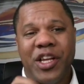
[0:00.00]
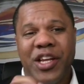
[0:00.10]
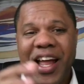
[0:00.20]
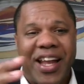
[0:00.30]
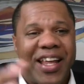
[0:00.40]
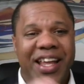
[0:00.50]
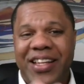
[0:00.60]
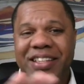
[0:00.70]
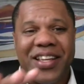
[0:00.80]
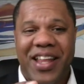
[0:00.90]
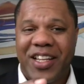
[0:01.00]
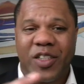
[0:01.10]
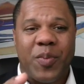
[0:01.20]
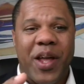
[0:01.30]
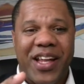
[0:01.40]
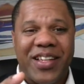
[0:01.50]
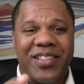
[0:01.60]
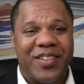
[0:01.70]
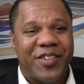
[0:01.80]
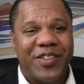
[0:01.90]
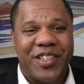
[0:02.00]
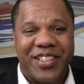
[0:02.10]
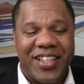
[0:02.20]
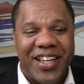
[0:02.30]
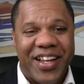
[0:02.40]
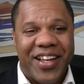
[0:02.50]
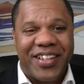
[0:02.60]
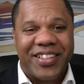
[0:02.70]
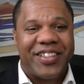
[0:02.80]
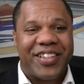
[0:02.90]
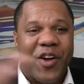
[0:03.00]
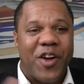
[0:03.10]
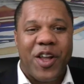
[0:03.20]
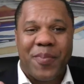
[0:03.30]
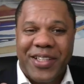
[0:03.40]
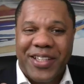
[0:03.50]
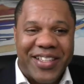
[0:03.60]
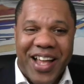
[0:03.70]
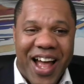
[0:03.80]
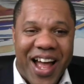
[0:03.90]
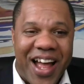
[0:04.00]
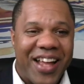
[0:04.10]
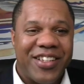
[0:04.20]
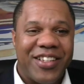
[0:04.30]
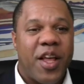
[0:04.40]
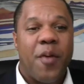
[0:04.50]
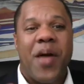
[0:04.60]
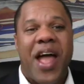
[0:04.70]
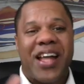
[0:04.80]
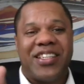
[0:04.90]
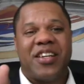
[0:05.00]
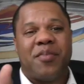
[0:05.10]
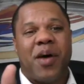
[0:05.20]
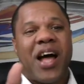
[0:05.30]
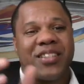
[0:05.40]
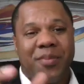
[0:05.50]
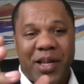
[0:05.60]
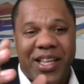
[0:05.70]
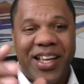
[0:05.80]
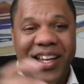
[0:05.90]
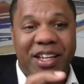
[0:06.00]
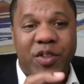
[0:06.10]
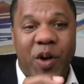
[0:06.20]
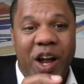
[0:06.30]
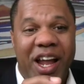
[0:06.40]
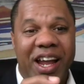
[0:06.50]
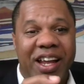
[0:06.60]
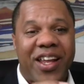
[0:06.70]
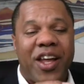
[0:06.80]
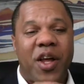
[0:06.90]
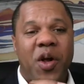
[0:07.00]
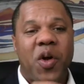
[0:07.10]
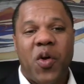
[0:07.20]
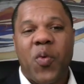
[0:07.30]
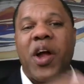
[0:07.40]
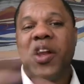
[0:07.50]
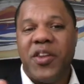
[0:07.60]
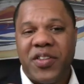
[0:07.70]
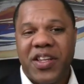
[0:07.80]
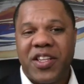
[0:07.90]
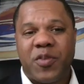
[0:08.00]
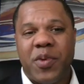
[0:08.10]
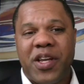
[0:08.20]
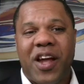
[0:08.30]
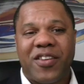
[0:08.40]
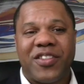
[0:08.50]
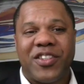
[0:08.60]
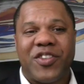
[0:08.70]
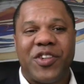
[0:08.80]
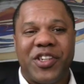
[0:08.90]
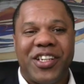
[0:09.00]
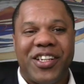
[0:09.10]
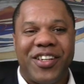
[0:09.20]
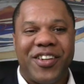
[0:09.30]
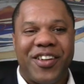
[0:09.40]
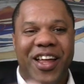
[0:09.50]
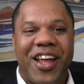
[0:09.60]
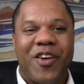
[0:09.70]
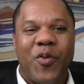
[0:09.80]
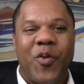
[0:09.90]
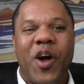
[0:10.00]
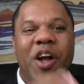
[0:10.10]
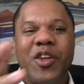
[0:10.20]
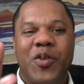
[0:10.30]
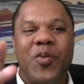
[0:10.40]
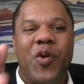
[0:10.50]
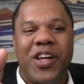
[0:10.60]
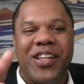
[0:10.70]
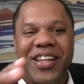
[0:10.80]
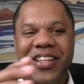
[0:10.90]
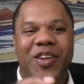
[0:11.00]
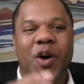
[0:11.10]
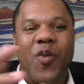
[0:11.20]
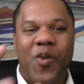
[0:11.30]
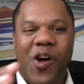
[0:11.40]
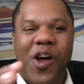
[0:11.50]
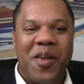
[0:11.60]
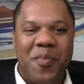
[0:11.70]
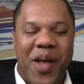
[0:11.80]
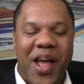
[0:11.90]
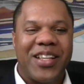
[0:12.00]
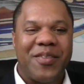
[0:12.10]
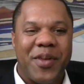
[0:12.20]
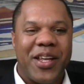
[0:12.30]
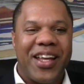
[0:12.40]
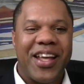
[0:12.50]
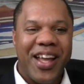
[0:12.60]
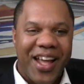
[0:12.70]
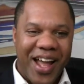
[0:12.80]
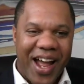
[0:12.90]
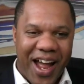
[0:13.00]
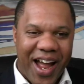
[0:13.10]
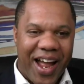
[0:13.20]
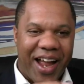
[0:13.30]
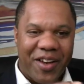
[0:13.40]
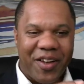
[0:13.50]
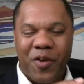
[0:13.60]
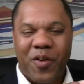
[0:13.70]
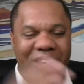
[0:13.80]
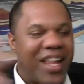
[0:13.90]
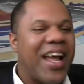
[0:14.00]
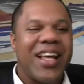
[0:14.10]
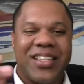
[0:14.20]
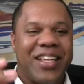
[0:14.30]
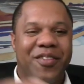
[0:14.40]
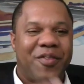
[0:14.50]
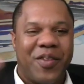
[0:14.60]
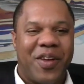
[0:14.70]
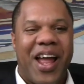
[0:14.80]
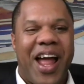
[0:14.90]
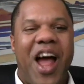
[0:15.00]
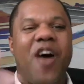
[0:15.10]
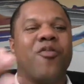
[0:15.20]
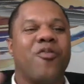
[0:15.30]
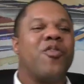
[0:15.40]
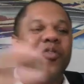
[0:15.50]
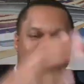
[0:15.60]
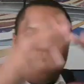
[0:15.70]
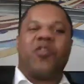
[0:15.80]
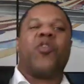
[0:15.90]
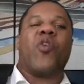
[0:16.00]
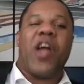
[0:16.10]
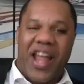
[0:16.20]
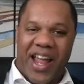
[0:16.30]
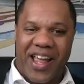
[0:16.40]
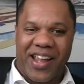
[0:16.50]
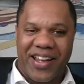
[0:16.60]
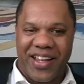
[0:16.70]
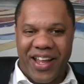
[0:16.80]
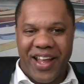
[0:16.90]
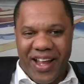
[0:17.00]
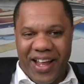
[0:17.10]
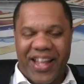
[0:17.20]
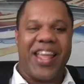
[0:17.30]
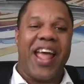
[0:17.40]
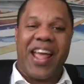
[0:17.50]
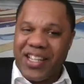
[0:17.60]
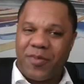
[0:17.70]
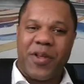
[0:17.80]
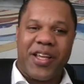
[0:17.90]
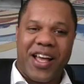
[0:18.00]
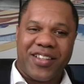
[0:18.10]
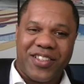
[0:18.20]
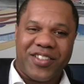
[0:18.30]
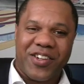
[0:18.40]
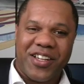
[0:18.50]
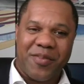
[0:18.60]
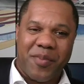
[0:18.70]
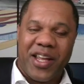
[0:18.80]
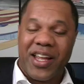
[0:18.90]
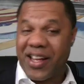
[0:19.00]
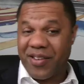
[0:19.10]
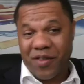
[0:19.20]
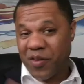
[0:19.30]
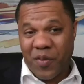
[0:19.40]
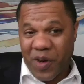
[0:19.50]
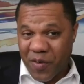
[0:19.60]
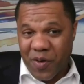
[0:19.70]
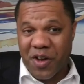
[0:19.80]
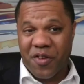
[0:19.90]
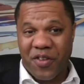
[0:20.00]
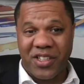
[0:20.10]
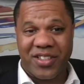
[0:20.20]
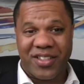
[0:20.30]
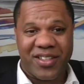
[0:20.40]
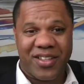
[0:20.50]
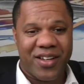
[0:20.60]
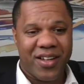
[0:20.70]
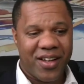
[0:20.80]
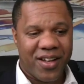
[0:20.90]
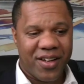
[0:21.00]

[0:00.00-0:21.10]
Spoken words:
When you kind of get into that space and you're just staring up at the sky, just imagining possibilities, right? Where do you see the Speak Out Sisterhood? Like, what do you want its overall impact to be? Like I said, how grand can the Speak Out Sisterhood be, and what are your visions?